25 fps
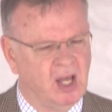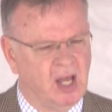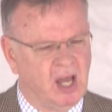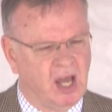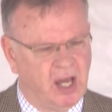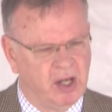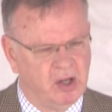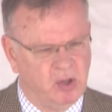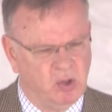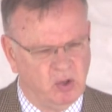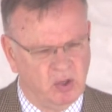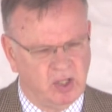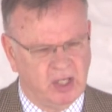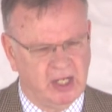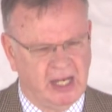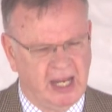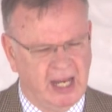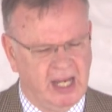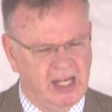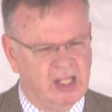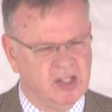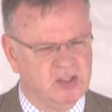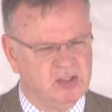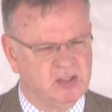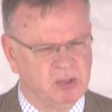I know
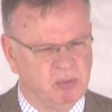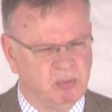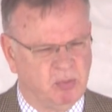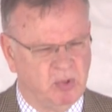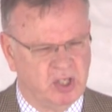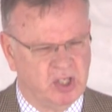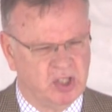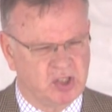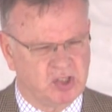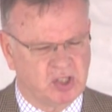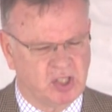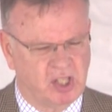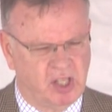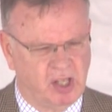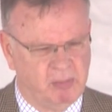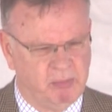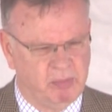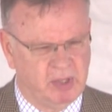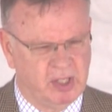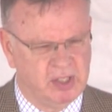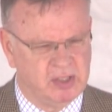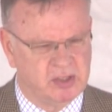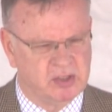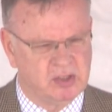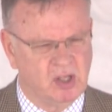Canadians and British
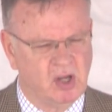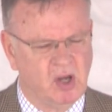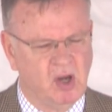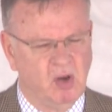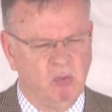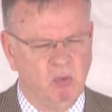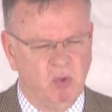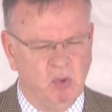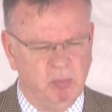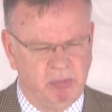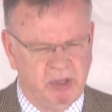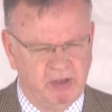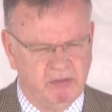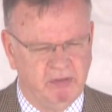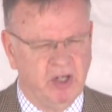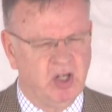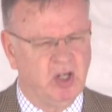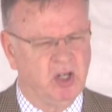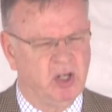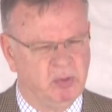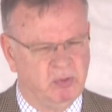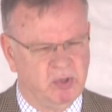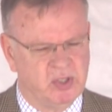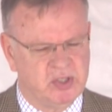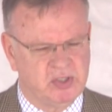Columbians will be
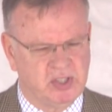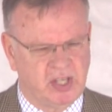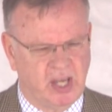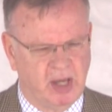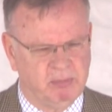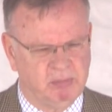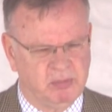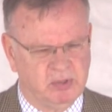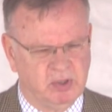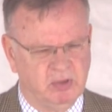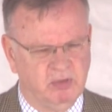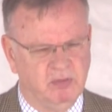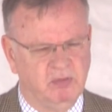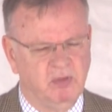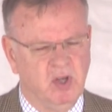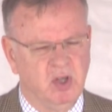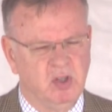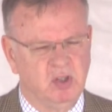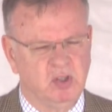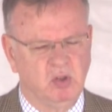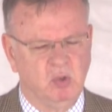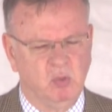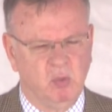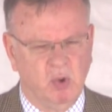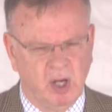very receptive
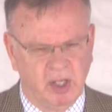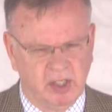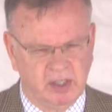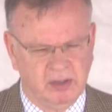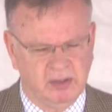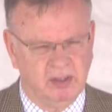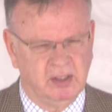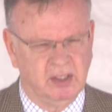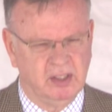to what